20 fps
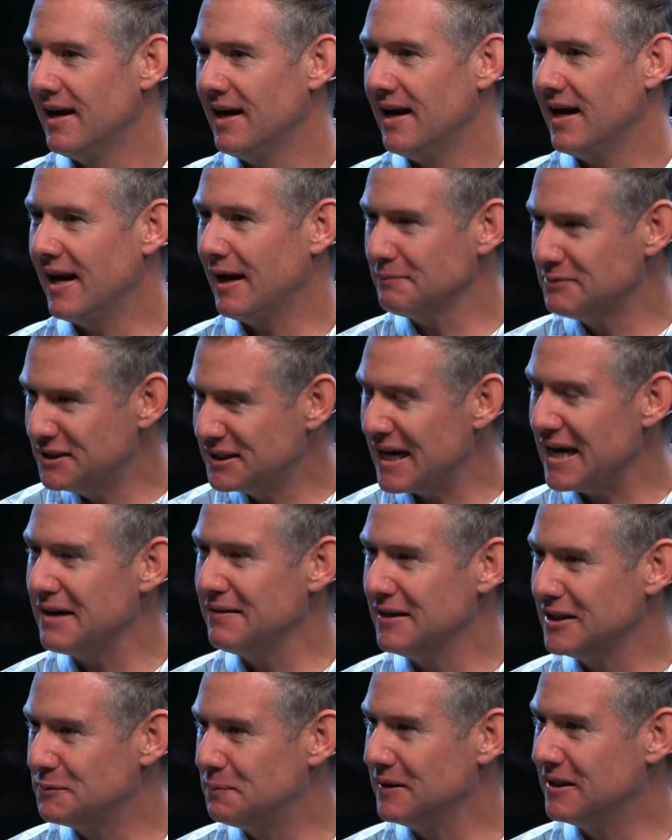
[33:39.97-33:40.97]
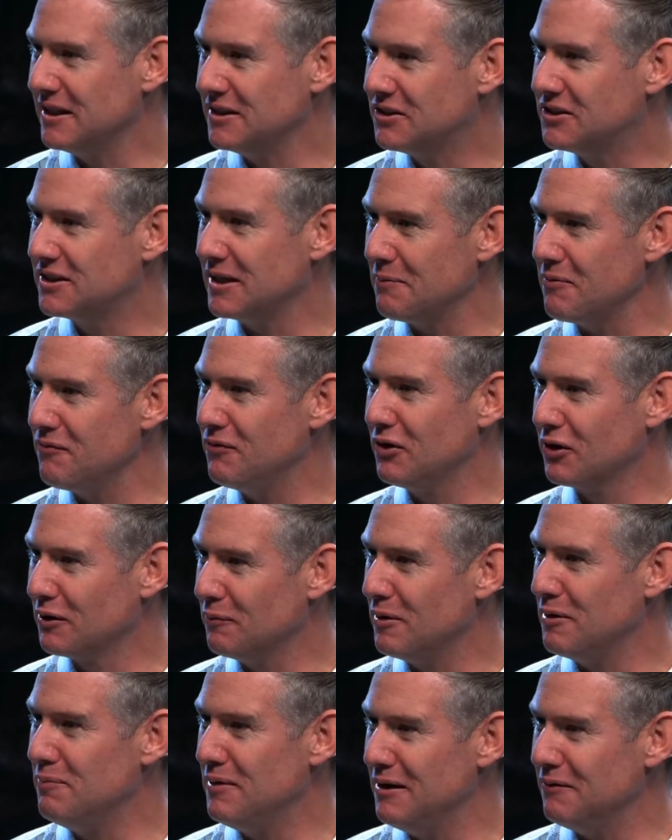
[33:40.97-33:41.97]
And I'm saying this because some of you are gonna
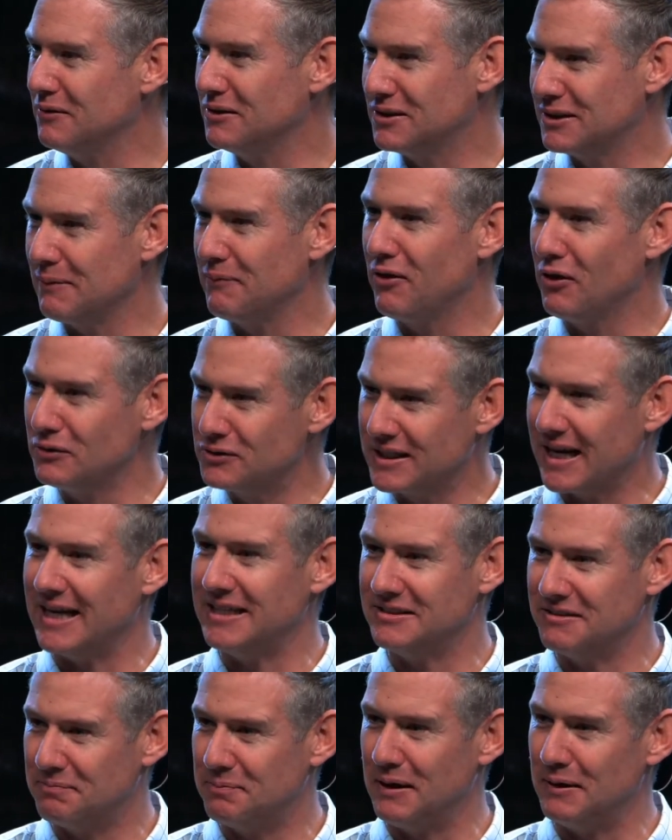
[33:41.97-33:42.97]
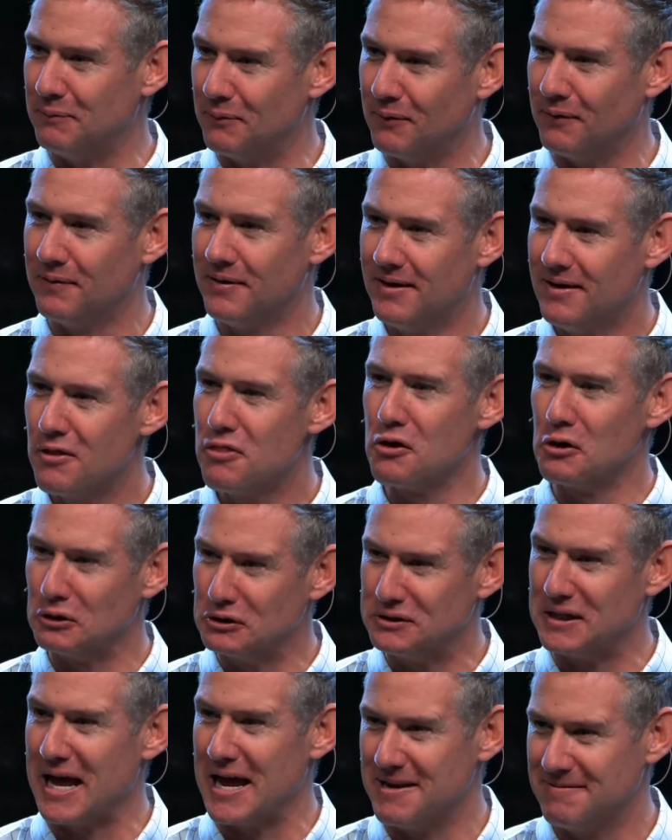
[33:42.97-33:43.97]
be meeting with some of those kinds of people
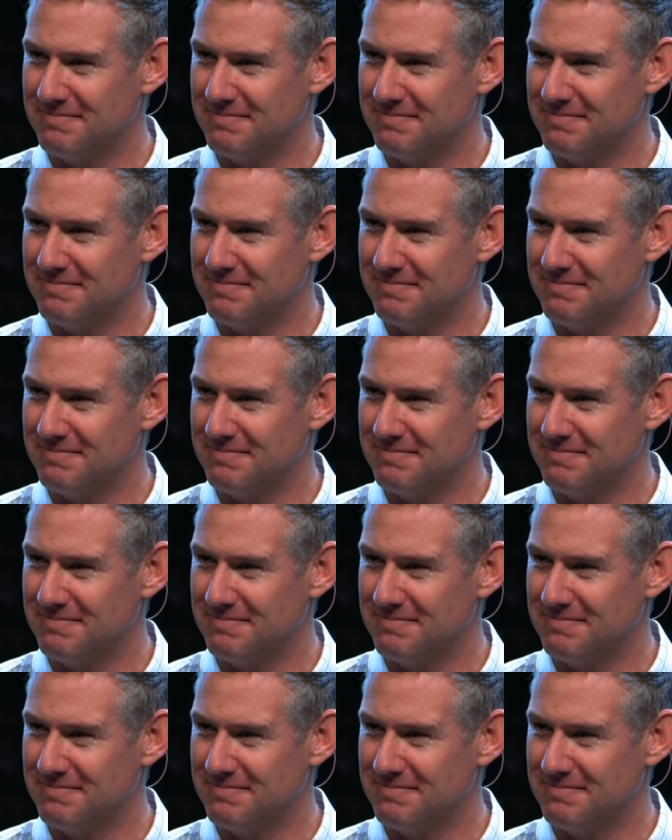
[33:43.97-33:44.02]
Thursday.